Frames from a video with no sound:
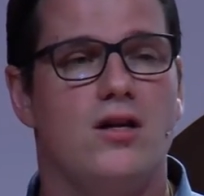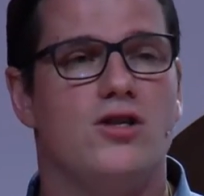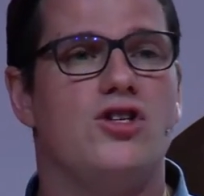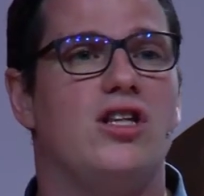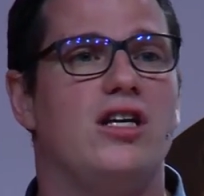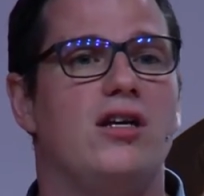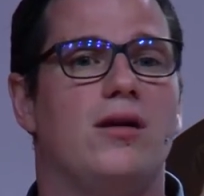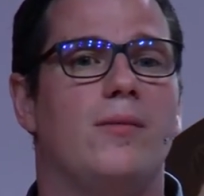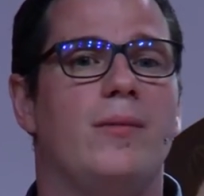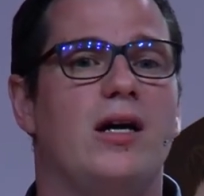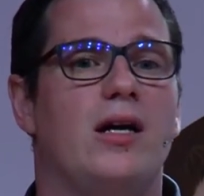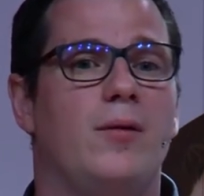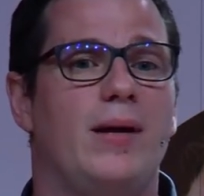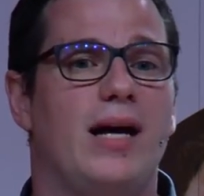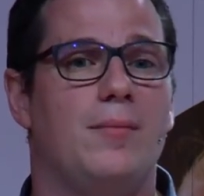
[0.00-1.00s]
so that you're
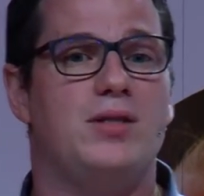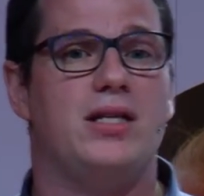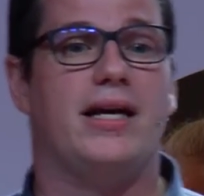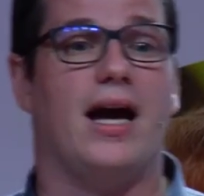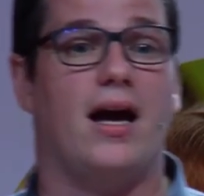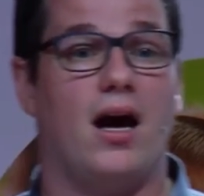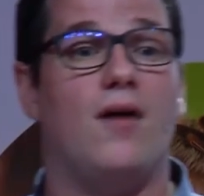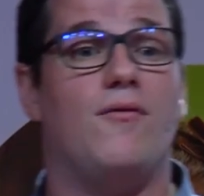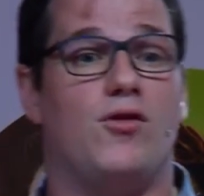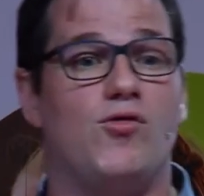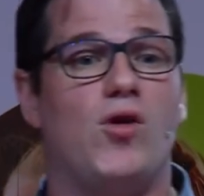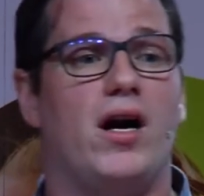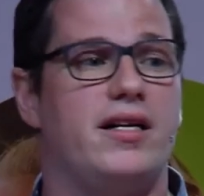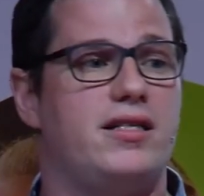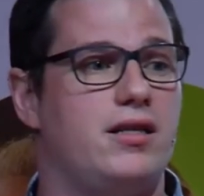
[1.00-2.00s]
going to be able to get a
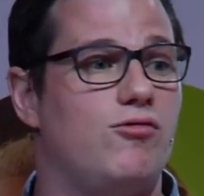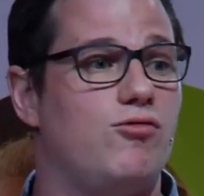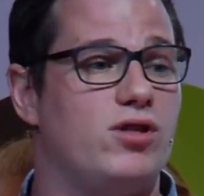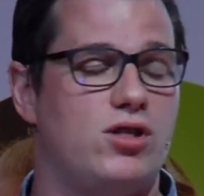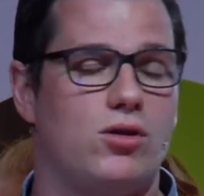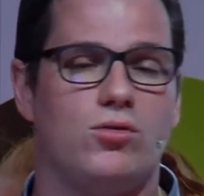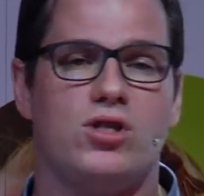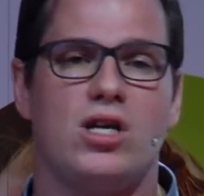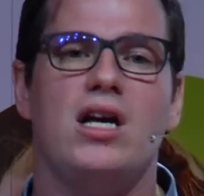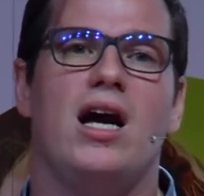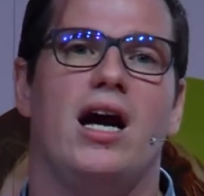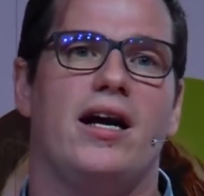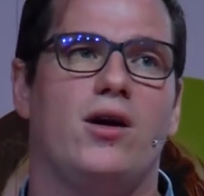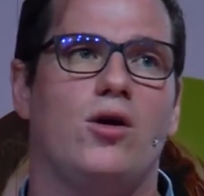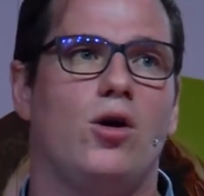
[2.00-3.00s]
variety of results,
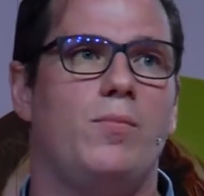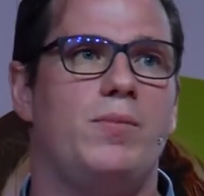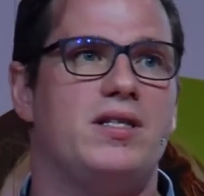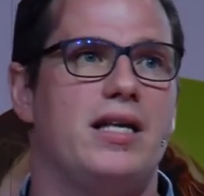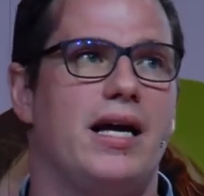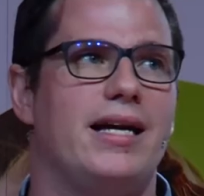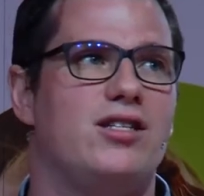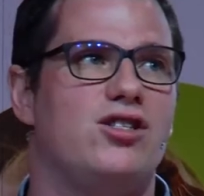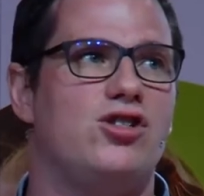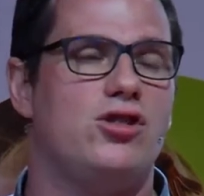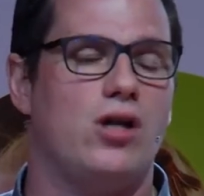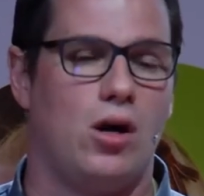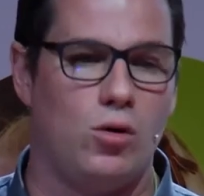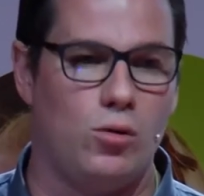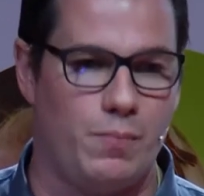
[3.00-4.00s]
and a corpus that is
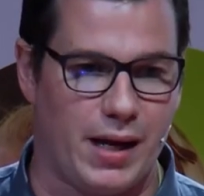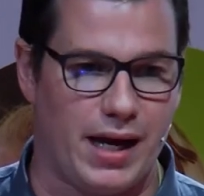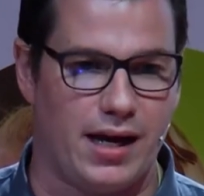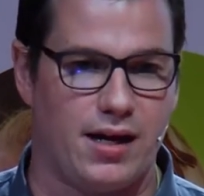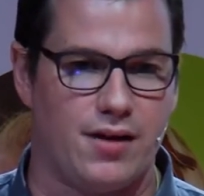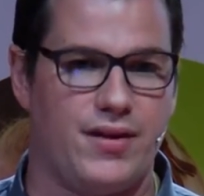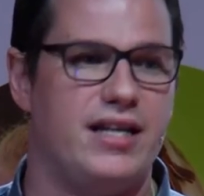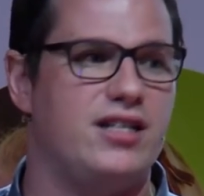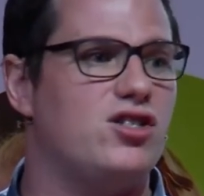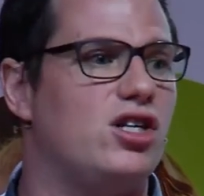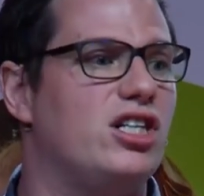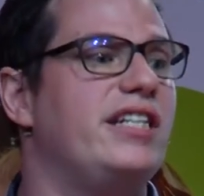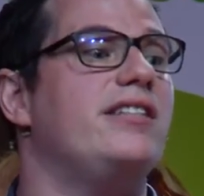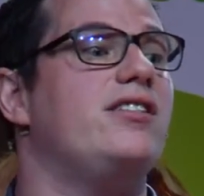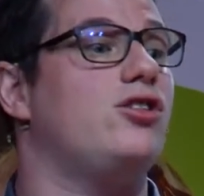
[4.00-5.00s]
so big that it's going
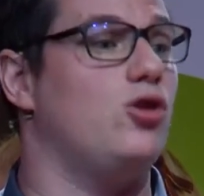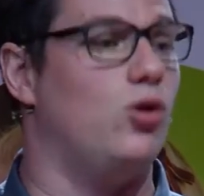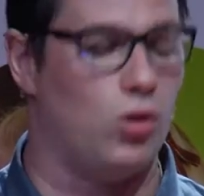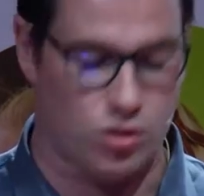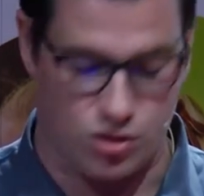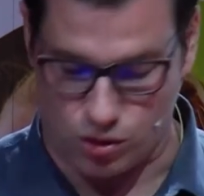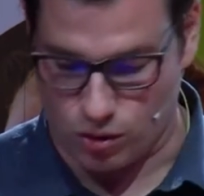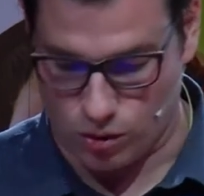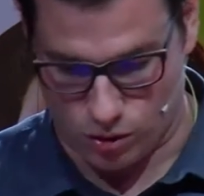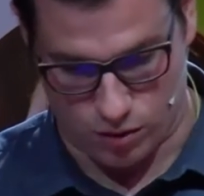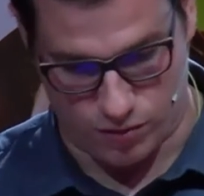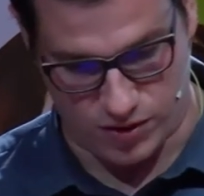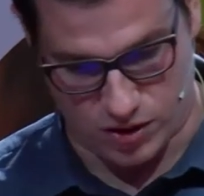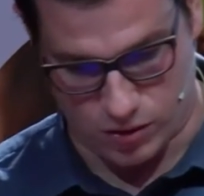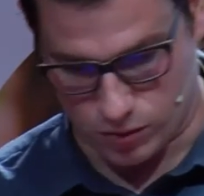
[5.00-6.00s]
to distort all
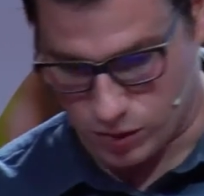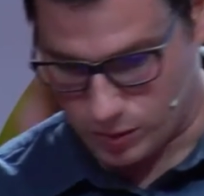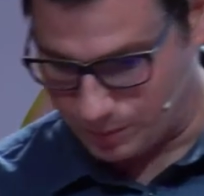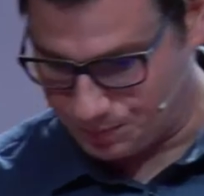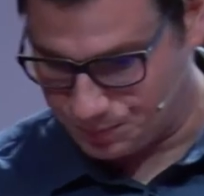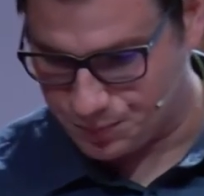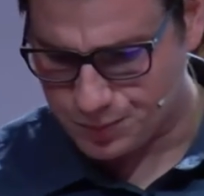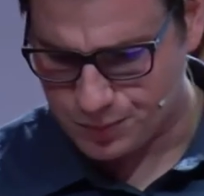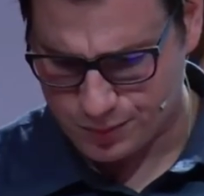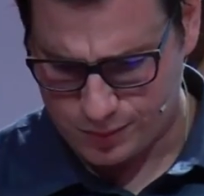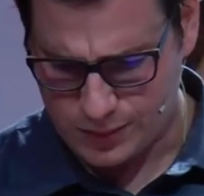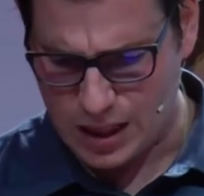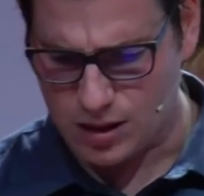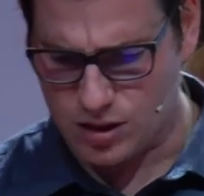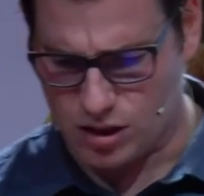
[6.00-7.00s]
the results.
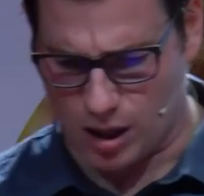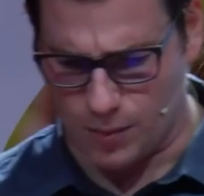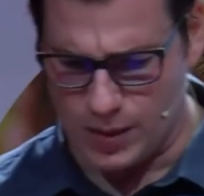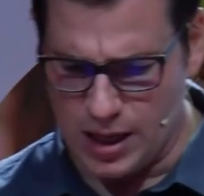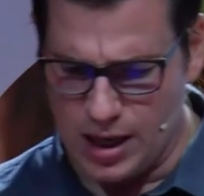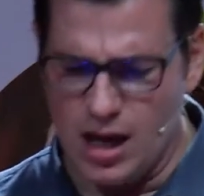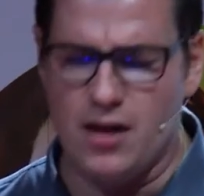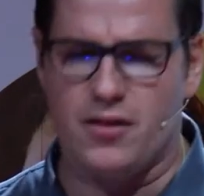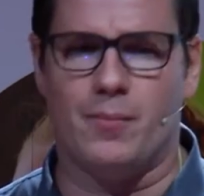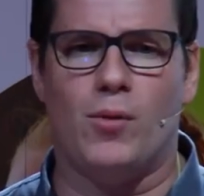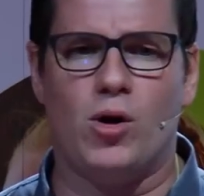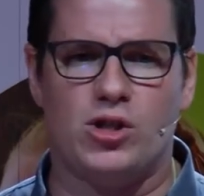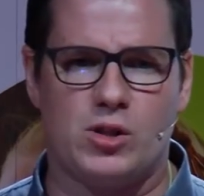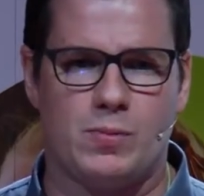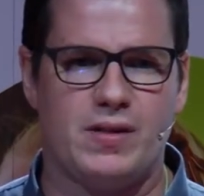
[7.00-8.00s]
So the
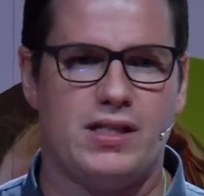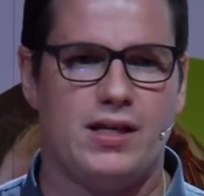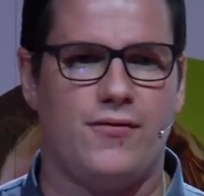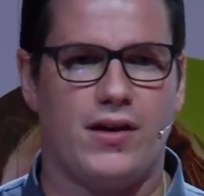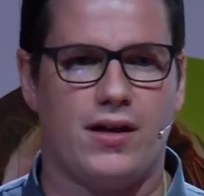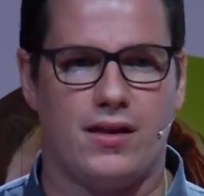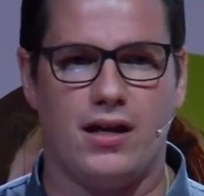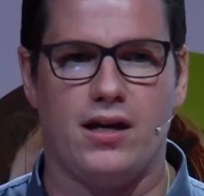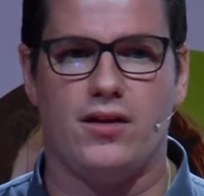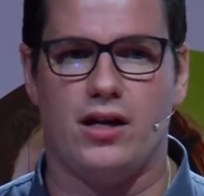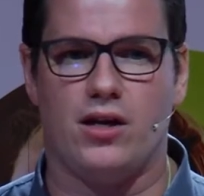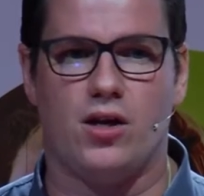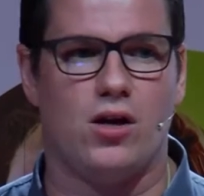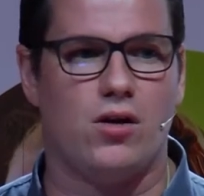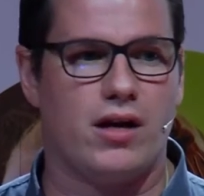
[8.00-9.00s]
more specific thing
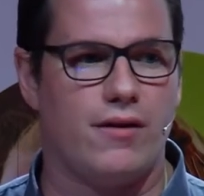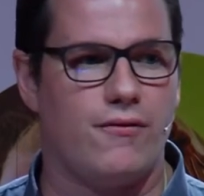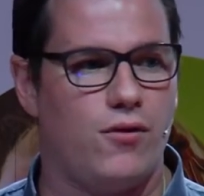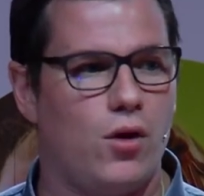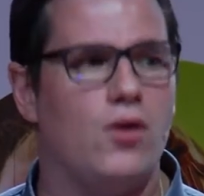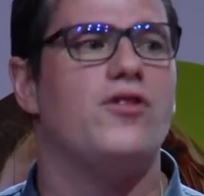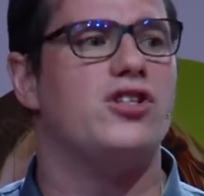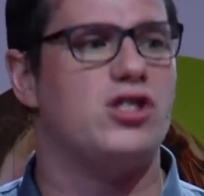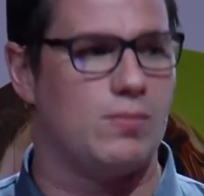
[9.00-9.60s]
that you're looking for, the